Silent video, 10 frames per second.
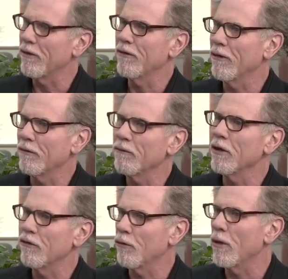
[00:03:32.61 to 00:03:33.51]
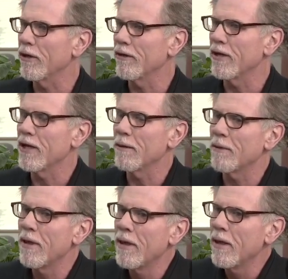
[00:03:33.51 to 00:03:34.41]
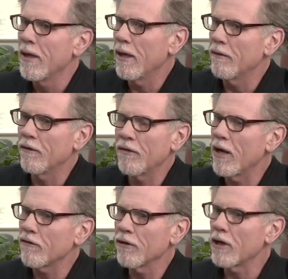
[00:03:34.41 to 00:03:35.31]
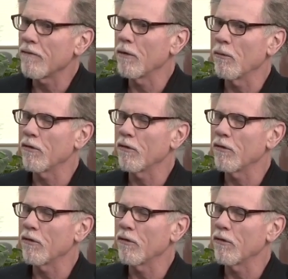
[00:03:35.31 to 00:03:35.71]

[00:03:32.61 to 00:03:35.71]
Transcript: They're really joined at the hip. And the national government,